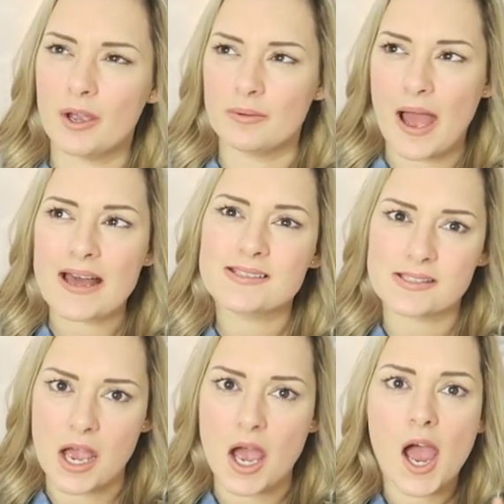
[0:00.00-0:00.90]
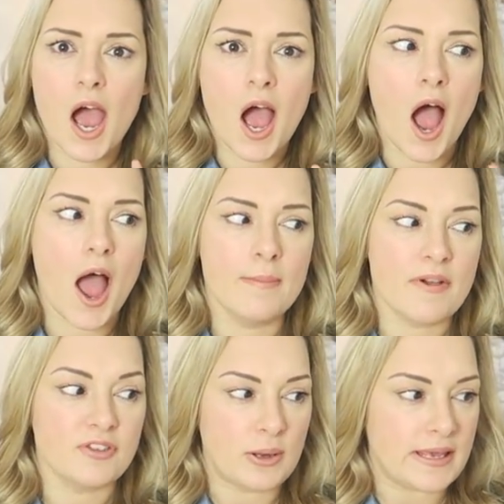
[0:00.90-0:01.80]
no, Asda.
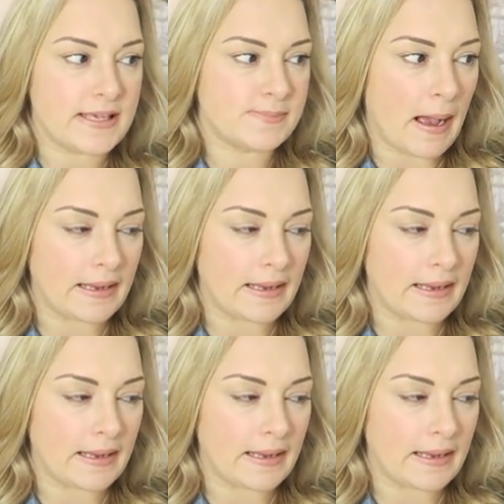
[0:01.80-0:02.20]
Um, a few years